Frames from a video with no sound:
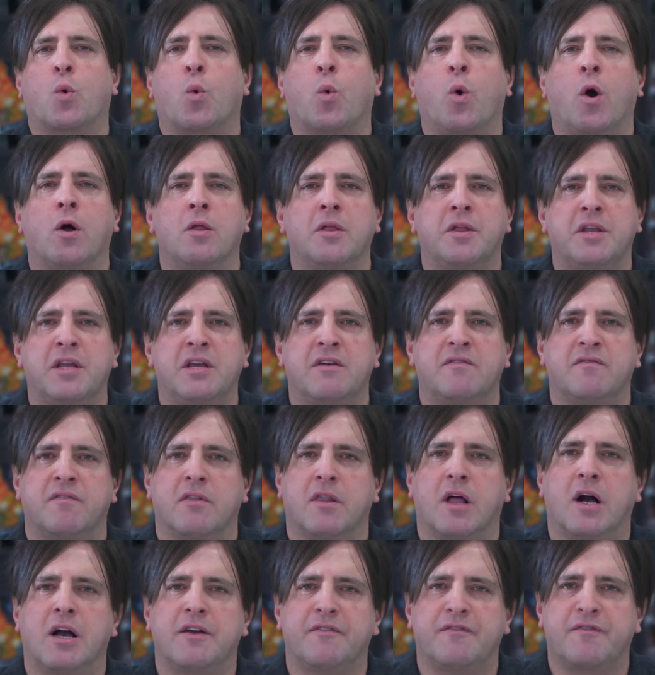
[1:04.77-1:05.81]
quality of
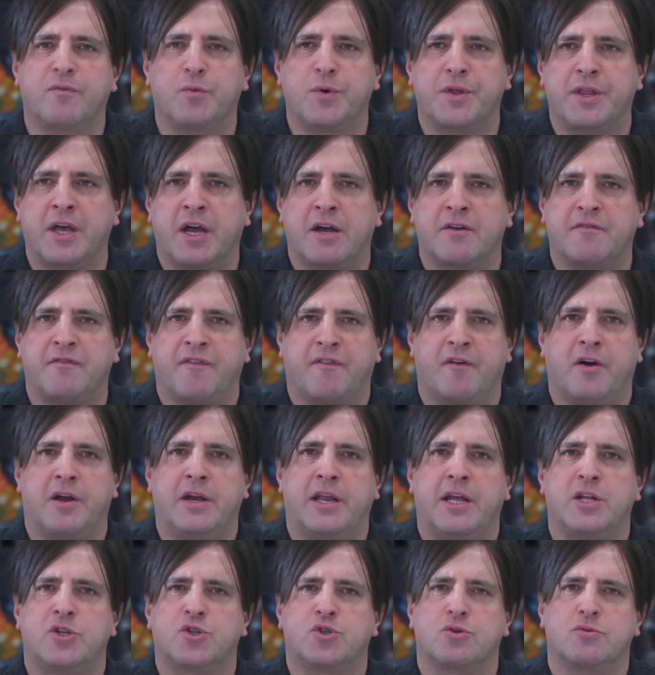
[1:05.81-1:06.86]
life without
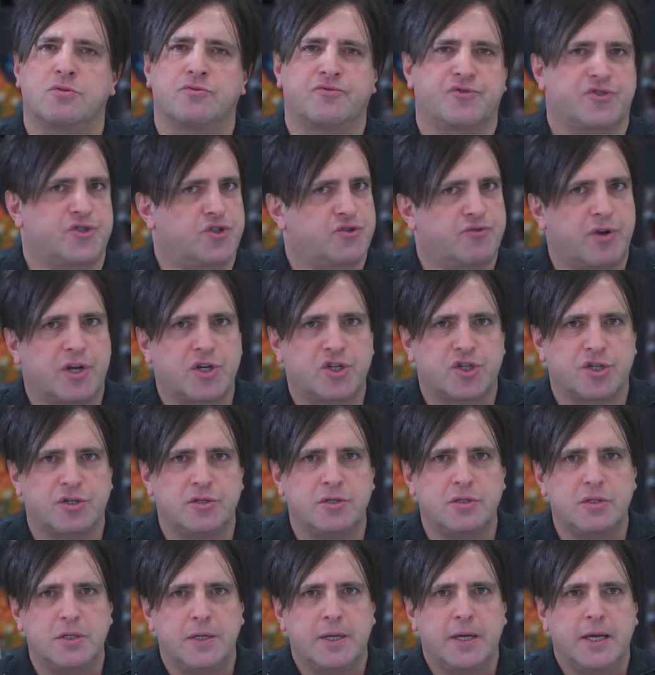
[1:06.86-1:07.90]
financial
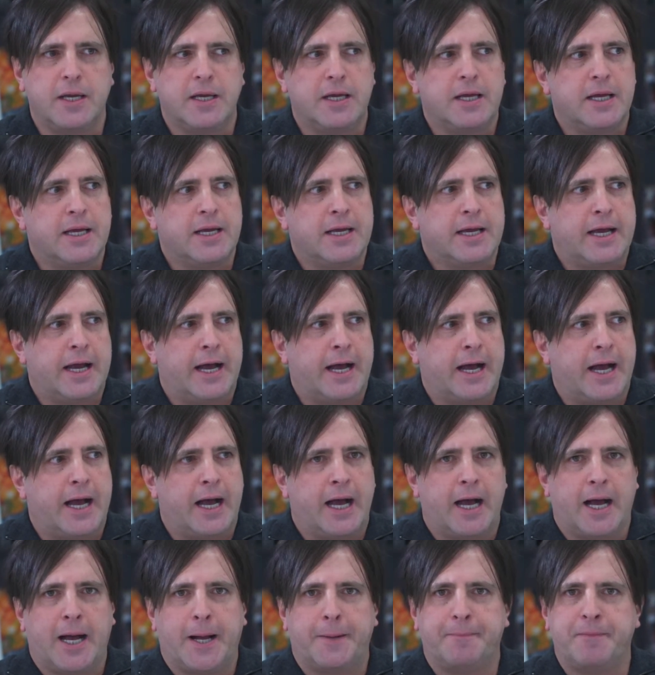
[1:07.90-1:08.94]
restriction.
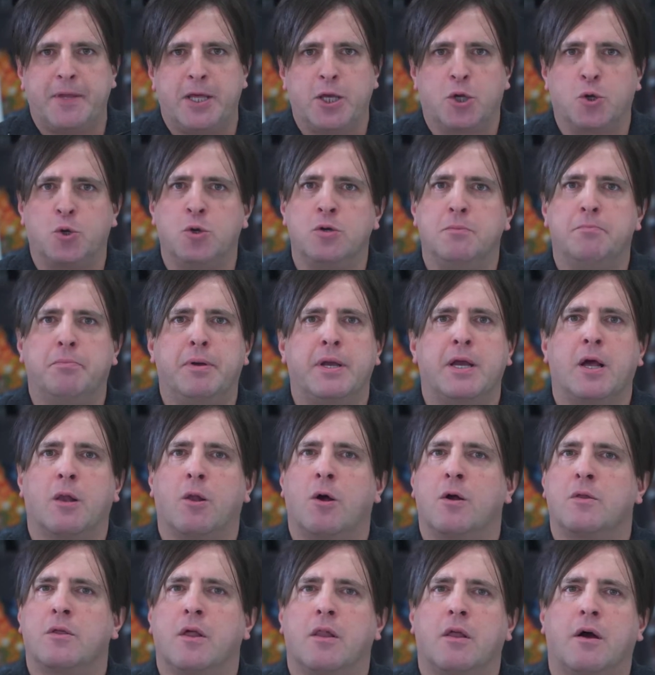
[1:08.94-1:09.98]
It could be
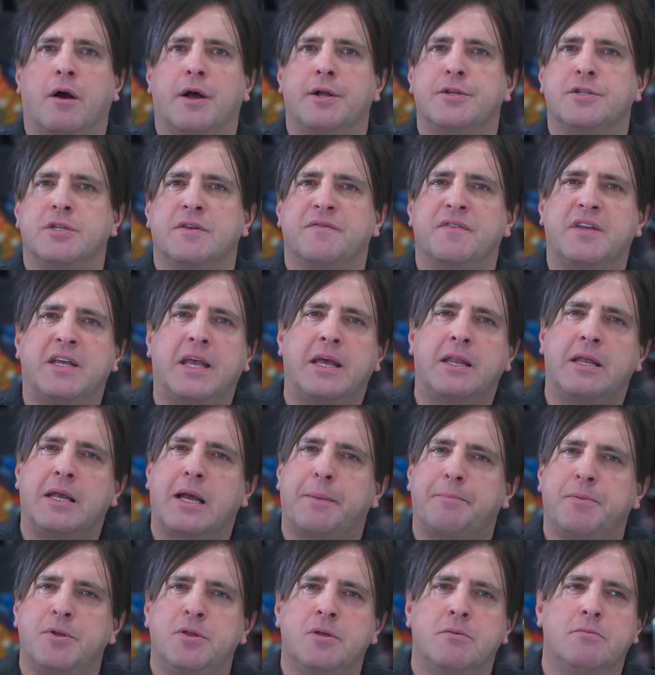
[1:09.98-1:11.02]
along the lines of getting
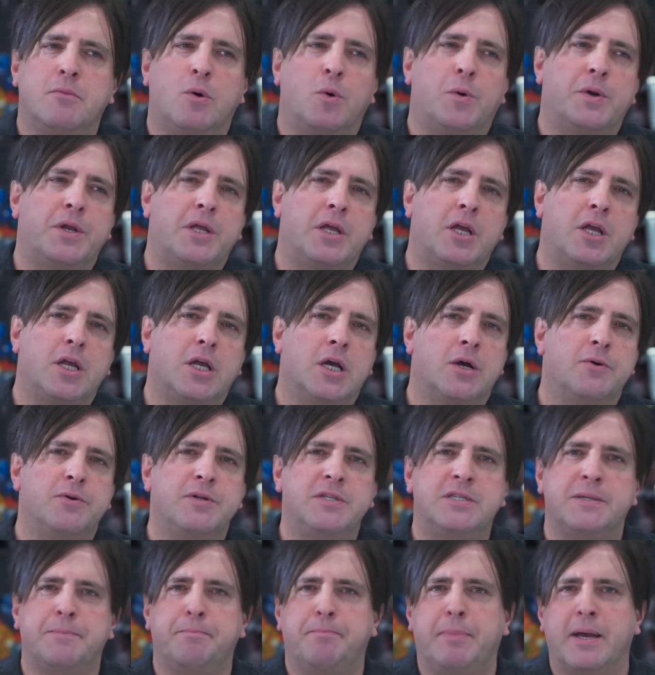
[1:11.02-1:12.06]
up in the morning, going
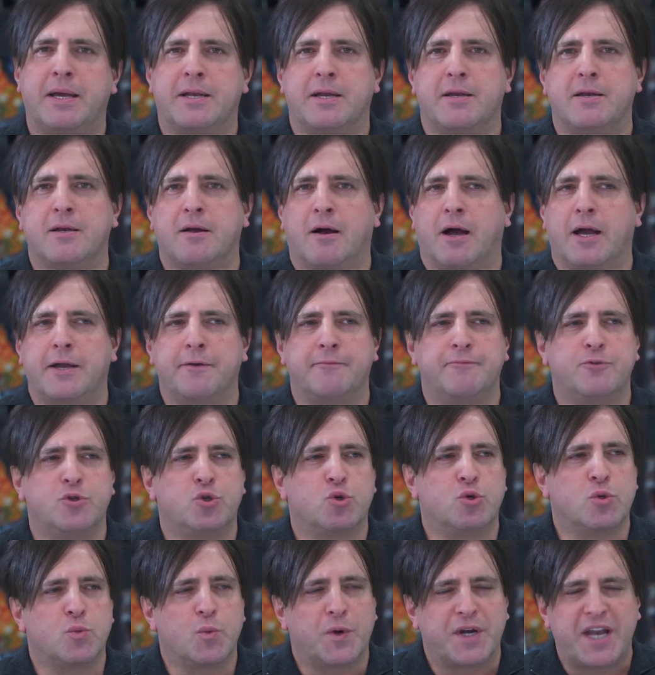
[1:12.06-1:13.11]
to bed at night, and
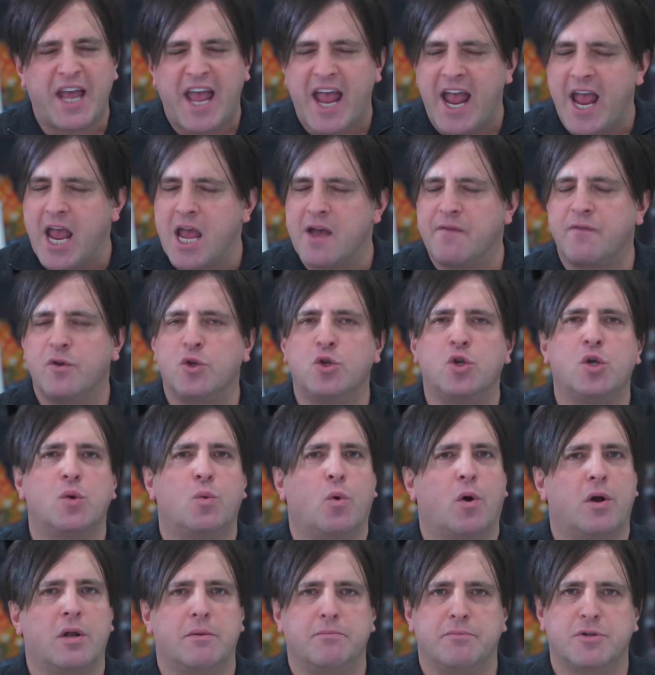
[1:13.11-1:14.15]
doing whatever you
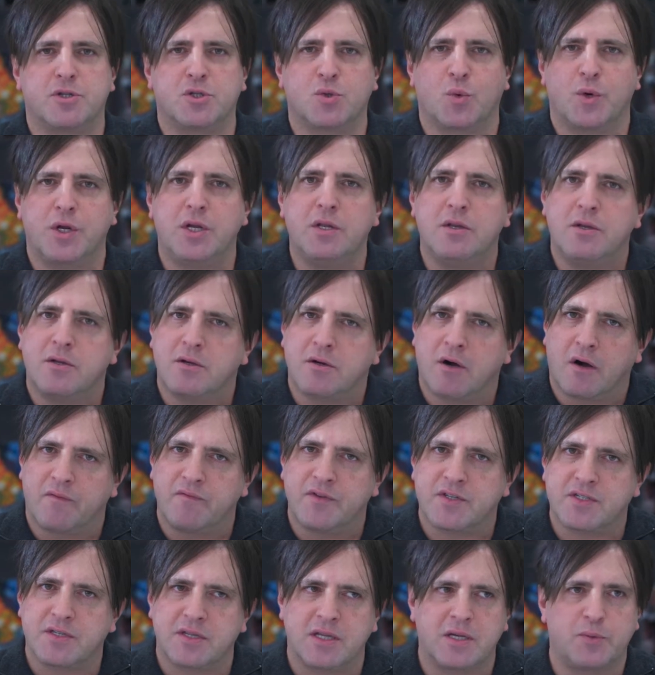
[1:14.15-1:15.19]
want in between,
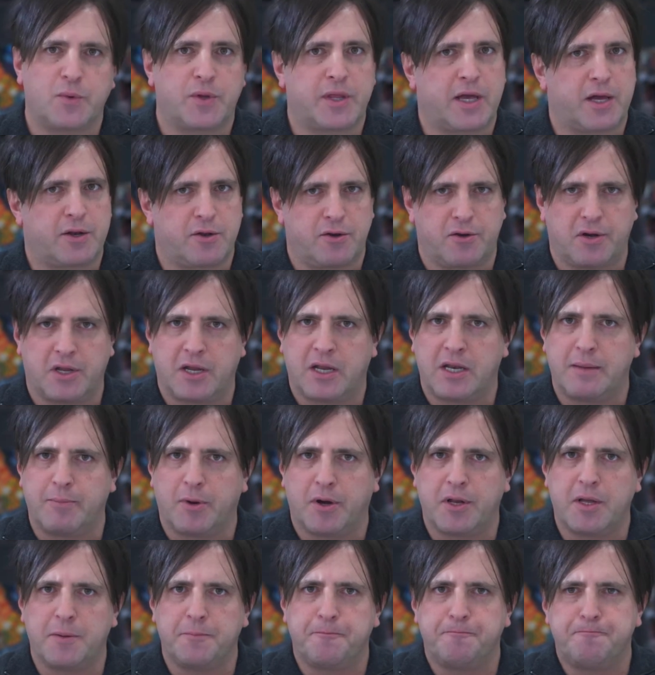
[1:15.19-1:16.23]
obviously without hurting
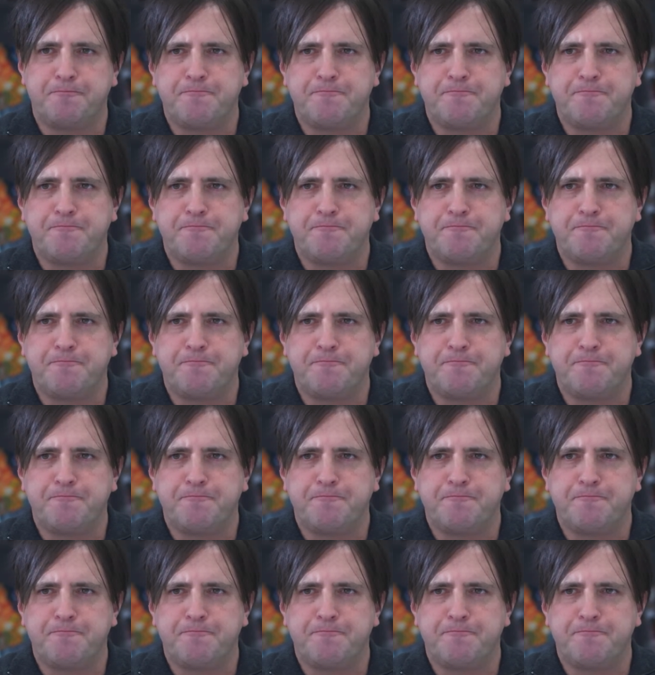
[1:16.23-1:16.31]
anybody.